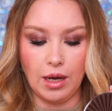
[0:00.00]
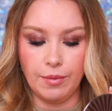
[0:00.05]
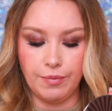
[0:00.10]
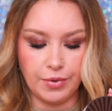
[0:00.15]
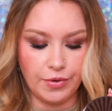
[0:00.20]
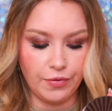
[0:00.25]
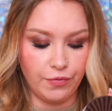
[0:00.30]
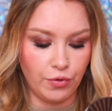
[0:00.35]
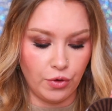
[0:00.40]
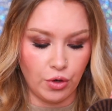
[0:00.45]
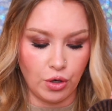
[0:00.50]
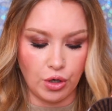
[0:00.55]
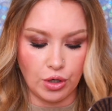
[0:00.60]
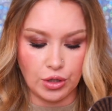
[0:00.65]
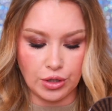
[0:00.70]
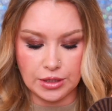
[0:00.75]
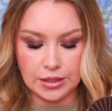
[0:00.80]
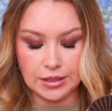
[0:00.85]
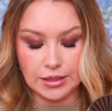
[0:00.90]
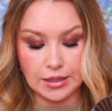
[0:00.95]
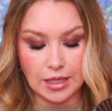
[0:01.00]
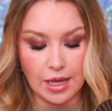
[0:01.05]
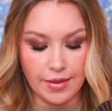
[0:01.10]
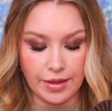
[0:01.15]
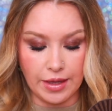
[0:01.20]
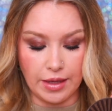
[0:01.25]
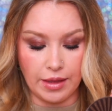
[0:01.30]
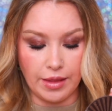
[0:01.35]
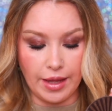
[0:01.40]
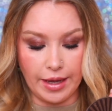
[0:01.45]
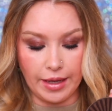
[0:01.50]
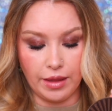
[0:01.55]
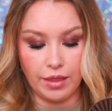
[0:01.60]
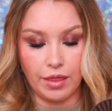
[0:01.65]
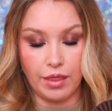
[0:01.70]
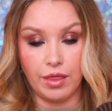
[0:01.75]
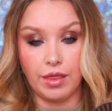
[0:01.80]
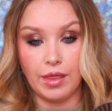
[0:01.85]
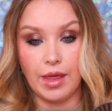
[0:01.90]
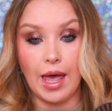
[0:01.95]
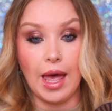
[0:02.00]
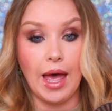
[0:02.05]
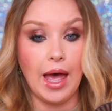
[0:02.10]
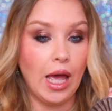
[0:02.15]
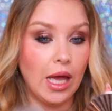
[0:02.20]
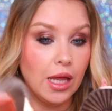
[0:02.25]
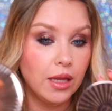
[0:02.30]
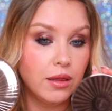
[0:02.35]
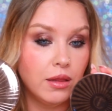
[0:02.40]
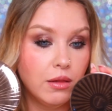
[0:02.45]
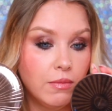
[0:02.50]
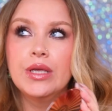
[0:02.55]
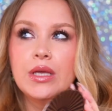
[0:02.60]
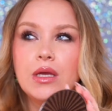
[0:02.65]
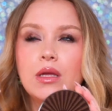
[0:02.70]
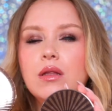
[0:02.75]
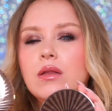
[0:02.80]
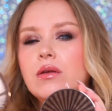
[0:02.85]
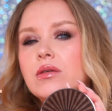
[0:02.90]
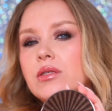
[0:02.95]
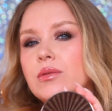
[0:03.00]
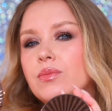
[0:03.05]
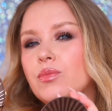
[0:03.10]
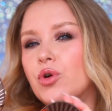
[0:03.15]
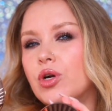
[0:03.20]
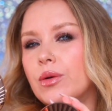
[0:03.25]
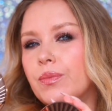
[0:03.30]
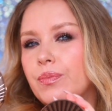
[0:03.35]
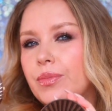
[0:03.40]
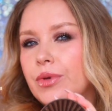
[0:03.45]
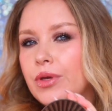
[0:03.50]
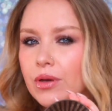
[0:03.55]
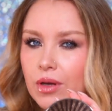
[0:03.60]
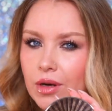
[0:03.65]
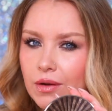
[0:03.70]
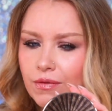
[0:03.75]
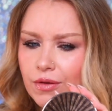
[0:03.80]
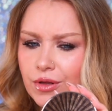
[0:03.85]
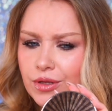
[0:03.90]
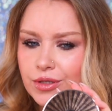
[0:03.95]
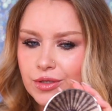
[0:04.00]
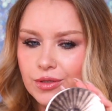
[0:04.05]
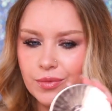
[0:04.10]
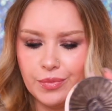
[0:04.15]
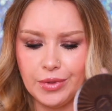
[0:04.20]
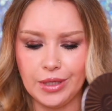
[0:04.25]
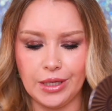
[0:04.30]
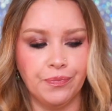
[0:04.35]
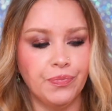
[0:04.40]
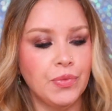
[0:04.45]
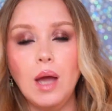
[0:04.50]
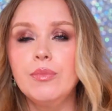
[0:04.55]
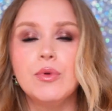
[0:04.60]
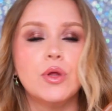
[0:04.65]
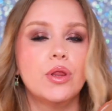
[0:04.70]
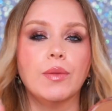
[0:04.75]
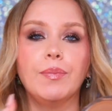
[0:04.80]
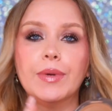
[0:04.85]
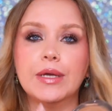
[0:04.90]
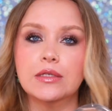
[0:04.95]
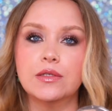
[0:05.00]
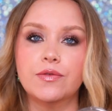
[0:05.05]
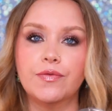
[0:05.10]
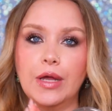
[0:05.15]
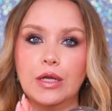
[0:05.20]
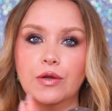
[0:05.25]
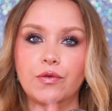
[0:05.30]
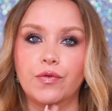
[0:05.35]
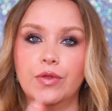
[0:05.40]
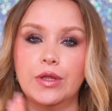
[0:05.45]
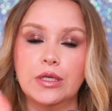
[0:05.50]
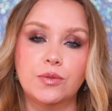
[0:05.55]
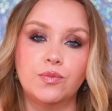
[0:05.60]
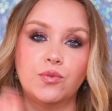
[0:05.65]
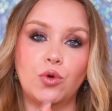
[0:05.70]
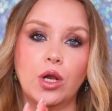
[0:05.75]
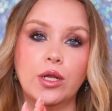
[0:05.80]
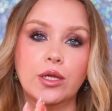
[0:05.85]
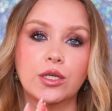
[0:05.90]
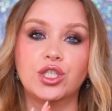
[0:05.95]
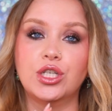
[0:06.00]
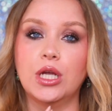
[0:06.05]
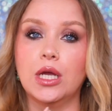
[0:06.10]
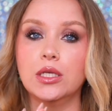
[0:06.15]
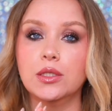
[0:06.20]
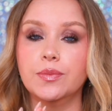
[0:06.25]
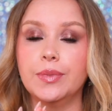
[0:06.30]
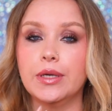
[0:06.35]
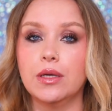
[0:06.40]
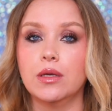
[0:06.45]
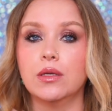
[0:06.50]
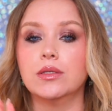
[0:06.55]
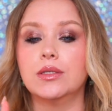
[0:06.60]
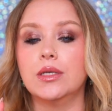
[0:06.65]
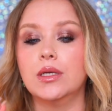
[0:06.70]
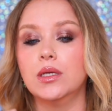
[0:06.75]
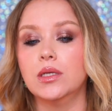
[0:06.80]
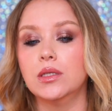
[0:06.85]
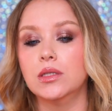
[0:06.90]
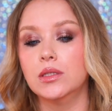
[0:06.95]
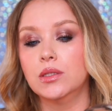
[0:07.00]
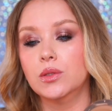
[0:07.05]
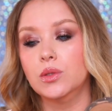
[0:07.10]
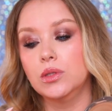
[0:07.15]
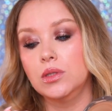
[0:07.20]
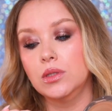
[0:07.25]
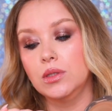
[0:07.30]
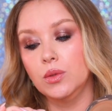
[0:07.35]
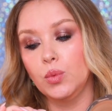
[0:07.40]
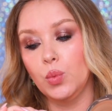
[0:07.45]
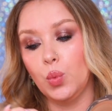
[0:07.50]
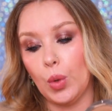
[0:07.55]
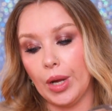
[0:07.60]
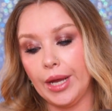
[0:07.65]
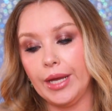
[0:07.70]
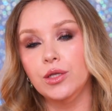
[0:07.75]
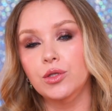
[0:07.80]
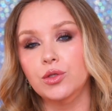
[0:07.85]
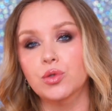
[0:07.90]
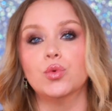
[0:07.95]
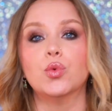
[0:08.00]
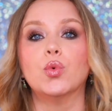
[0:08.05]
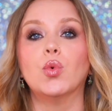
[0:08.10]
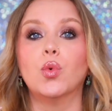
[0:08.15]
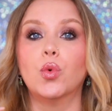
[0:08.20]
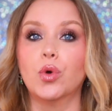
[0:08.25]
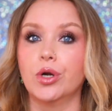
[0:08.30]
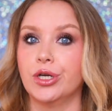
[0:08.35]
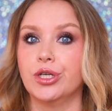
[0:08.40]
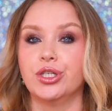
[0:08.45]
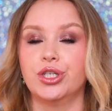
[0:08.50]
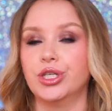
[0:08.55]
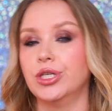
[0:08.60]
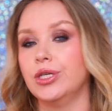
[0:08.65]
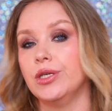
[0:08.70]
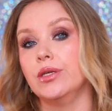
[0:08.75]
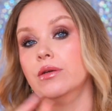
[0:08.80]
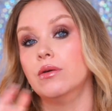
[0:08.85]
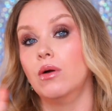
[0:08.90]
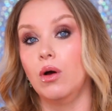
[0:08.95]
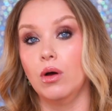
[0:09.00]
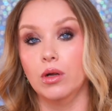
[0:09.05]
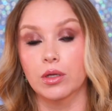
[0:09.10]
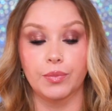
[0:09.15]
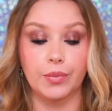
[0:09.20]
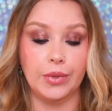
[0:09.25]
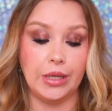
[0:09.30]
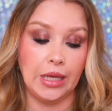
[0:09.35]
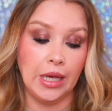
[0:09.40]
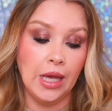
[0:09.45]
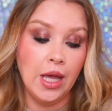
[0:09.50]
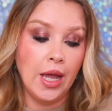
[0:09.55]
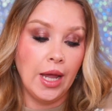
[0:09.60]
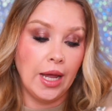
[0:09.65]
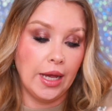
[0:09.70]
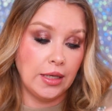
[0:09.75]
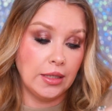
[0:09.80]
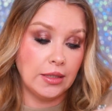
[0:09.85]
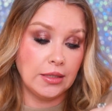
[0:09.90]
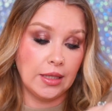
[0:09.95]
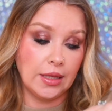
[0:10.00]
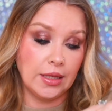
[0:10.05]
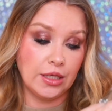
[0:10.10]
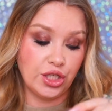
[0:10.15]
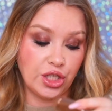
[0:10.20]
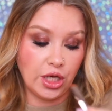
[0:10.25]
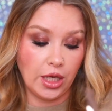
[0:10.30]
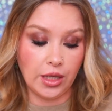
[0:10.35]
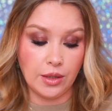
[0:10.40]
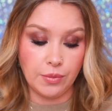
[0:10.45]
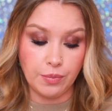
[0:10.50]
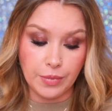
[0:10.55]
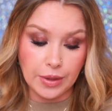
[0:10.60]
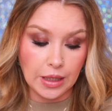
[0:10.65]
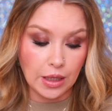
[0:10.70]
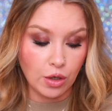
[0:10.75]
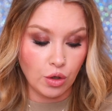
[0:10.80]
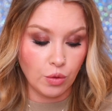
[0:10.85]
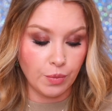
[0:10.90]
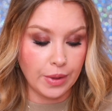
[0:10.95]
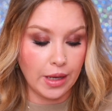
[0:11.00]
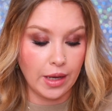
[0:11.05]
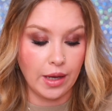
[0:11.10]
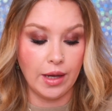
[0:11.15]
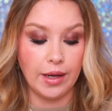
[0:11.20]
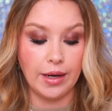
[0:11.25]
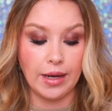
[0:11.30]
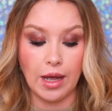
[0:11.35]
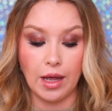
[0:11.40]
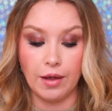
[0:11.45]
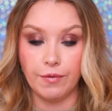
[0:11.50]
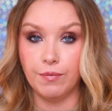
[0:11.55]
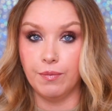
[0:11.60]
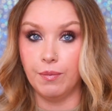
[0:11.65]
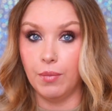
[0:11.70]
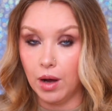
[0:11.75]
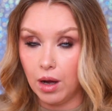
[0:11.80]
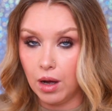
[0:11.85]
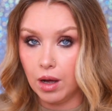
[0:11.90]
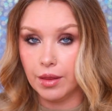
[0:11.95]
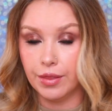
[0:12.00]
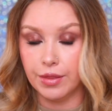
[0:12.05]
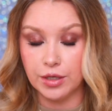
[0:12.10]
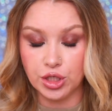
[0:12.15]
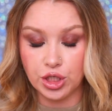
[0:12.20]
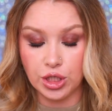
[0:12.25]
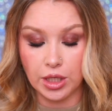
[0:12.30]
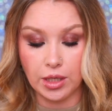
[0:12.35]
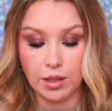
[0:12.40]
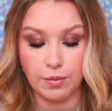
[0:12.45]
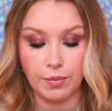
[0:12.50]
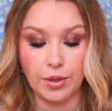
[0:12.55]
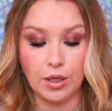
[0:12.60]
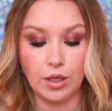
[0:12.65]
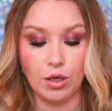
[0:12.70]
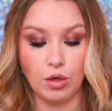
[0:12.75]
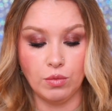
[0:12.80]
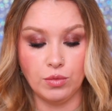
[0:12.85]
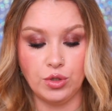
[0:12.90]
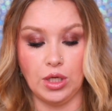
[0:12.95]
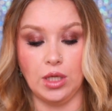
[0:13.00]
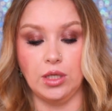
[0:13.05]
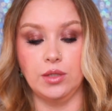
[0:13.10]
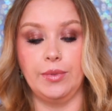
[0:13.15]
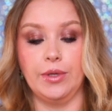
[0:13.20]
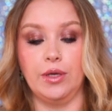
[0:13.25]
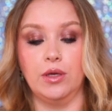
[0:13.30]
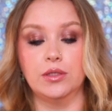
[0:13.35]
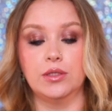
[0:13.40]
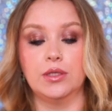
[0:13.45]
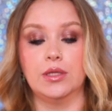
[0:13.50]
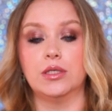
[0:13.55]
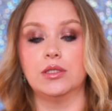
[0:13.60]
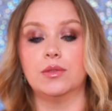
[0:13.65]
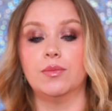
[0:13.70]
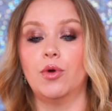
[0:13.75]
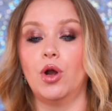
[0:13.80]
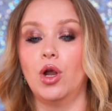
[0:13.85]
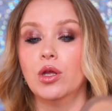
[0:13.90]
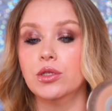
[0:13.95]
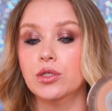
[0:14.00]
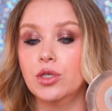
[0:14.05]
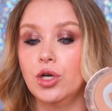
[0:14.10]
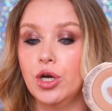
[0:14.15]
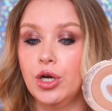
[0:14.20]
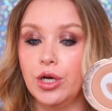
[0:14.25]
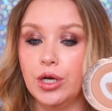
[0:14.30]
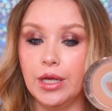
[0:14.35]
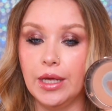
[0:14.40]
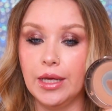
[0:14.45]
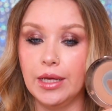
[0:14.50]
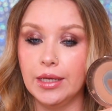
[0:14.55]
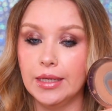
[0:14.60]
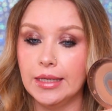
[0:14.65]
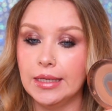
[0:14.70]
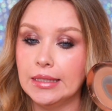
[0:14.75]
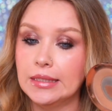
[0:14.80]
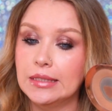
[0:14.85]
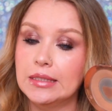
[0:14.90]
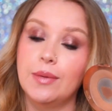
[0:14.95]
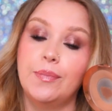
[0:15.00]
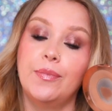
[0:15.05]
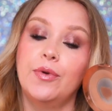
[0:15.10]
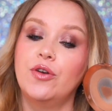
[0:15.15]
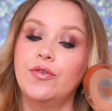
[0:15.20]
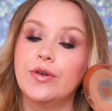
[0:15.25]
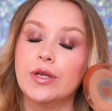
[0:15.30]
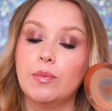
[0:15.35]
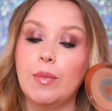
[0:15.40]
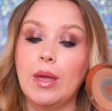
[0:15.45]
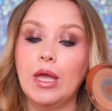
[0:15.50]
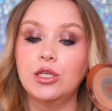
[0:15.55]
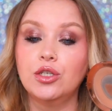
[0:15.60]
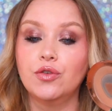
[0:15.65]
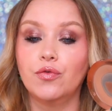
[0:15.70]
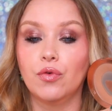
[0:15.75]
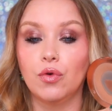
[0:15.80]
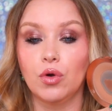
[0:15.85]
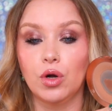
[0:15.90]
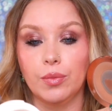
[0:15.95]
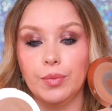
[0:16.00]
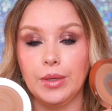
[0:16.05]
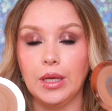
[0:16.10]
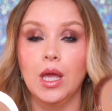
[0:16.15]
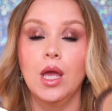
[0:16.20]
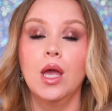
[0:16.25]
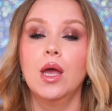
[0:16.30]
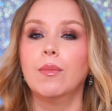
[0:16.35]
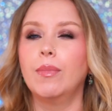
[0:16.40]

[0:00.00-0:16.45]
I prefer something like that. It looks more beautiful to me. I'm not the biggest fan of this product just because it's way too orangey on me, and it's in the shade medium, and I bought the shade medium just because this bronzer, it's a perfect match for me.